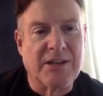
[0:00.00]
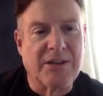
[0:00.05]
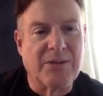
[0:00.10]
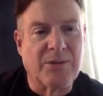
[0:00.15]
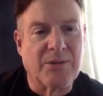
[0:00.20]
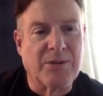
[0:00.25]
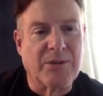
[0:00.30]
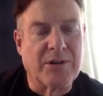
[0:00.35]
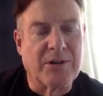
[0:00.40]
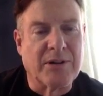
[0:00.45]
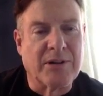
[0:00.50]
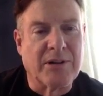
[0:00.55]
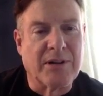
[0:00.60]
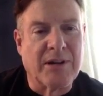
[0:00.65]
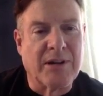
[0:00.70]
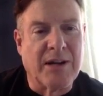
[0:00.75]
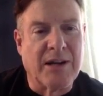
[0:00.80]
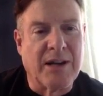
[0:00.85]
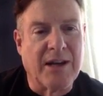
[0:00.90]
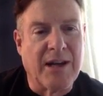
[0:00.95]
where
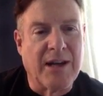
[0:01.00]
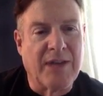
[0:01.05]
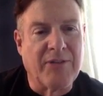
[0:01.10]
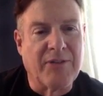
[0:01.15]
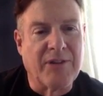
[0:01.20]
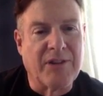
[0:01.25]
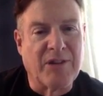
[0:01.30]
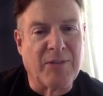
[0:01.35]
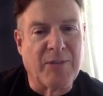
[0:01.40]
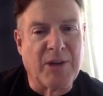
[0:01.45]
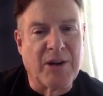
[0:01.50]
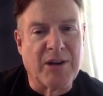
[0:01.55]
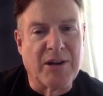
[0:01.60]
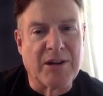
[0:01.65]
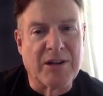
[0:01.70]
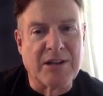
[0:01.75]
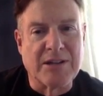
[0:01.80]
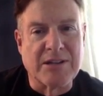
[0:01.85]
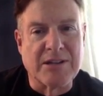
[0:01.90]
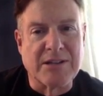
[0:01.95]

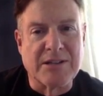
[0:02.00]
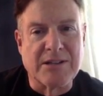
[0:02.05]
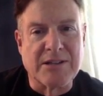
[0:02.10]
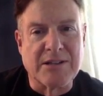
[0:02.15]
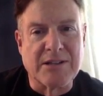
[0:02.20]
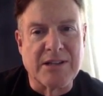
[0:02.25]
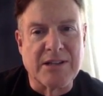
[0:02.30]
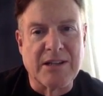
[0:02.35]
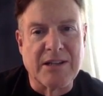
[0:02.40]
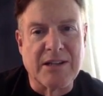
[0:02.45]
African-American